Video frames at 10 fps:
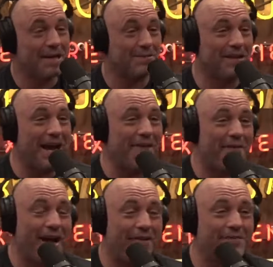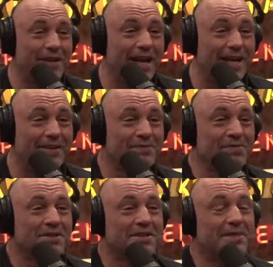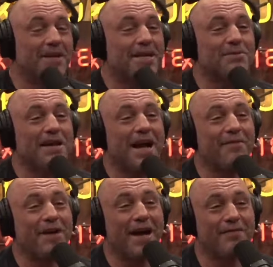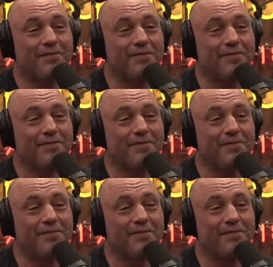went half-half. Yeah. Some guys went half-half.